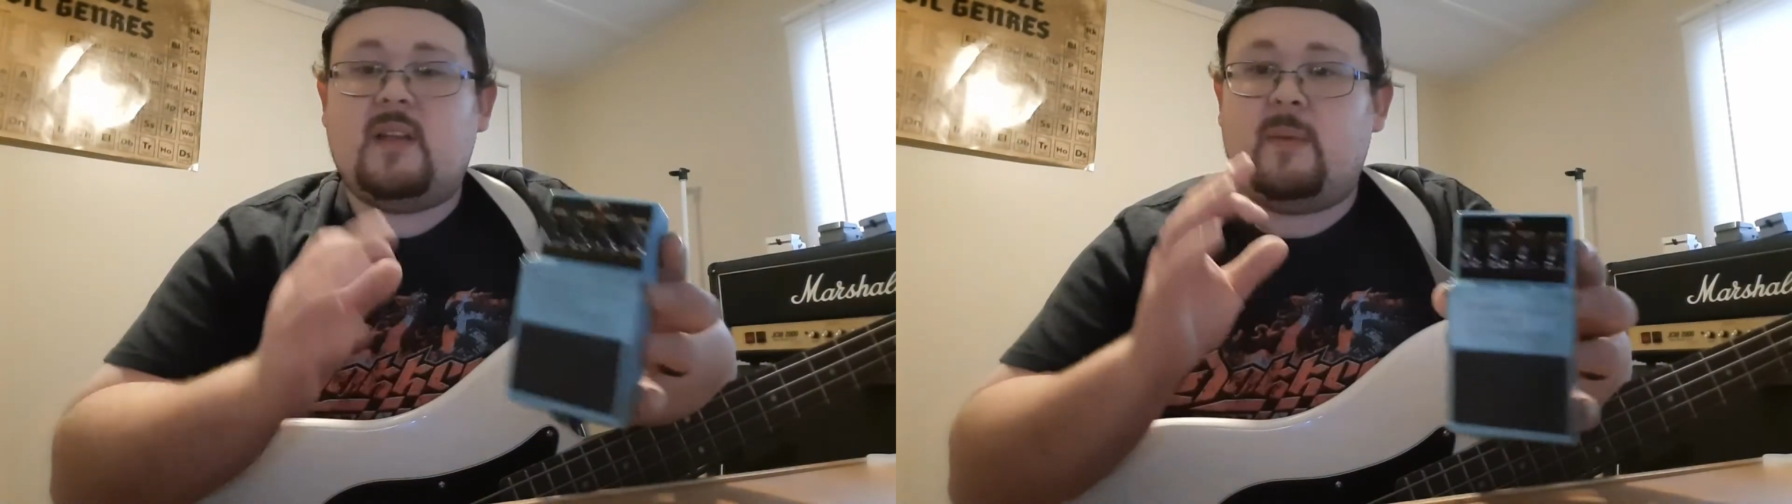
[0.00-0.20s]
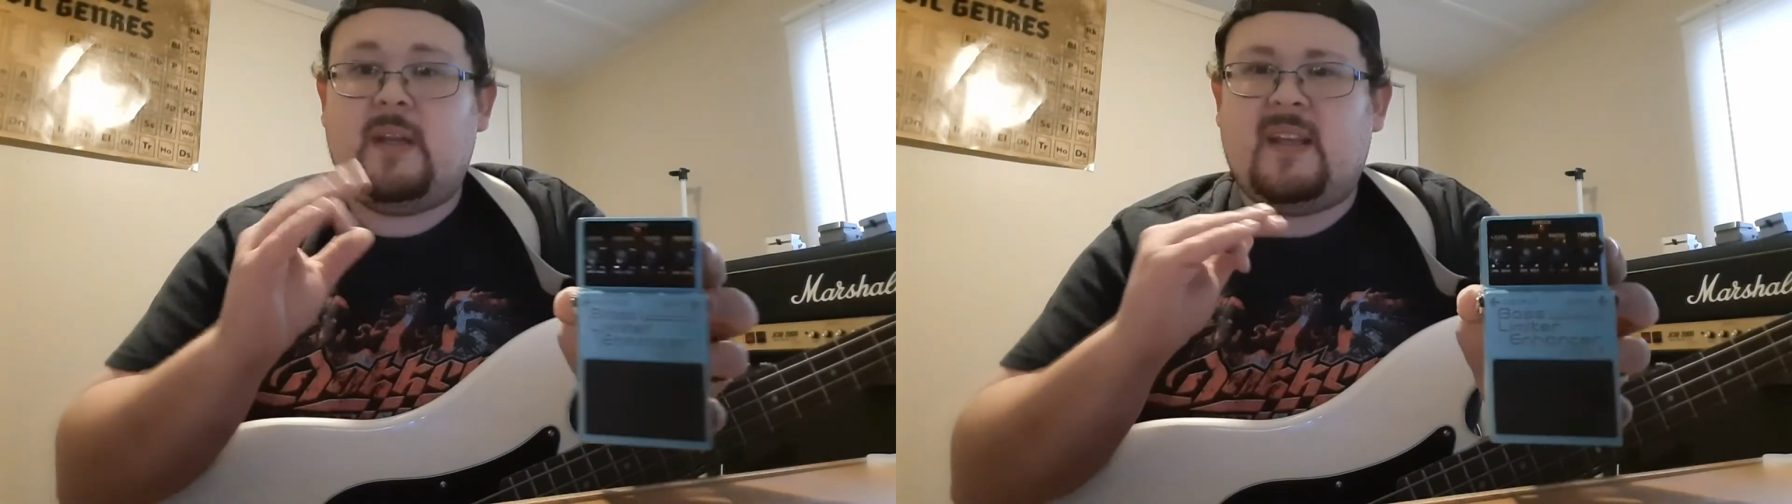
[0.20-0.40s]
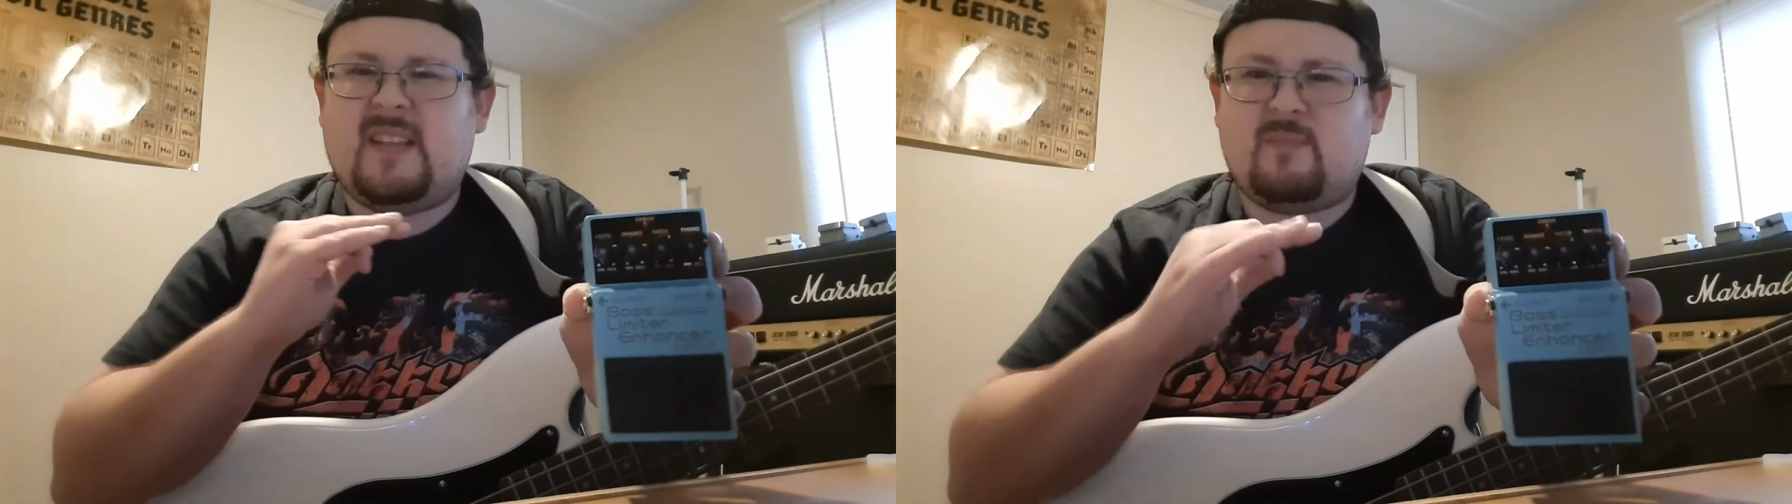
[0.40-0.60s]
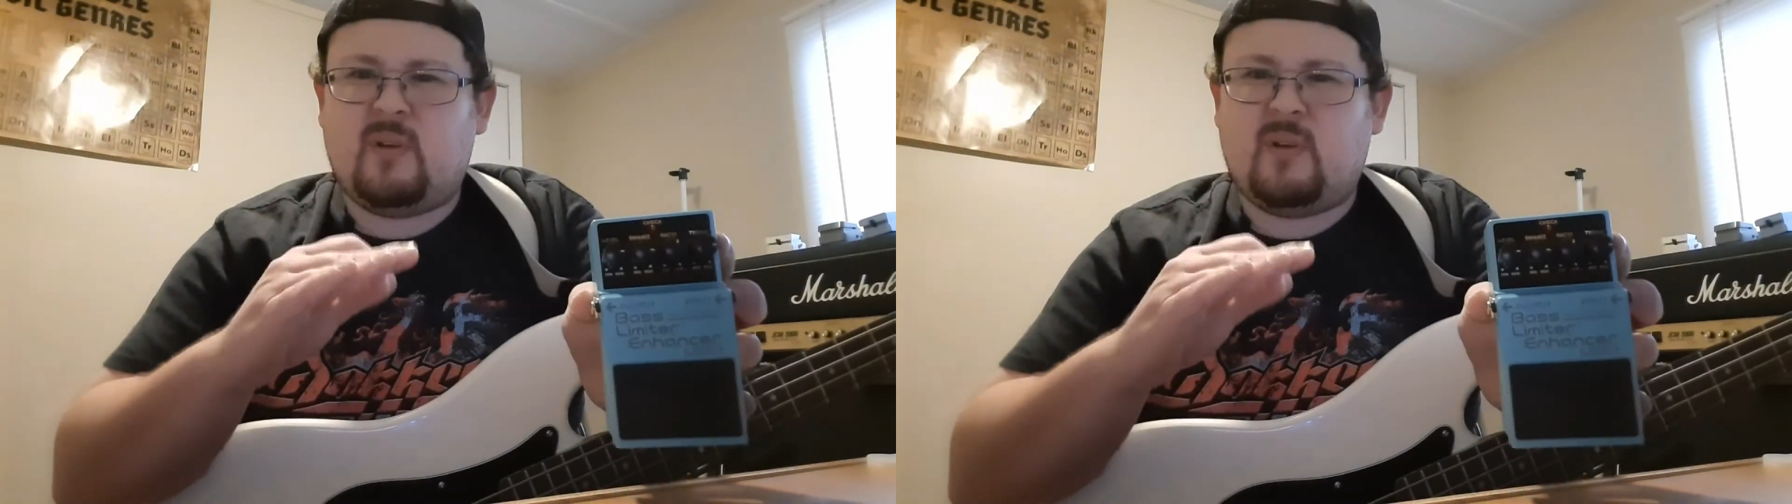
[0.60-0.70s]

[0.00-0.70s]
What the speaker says: limiting gets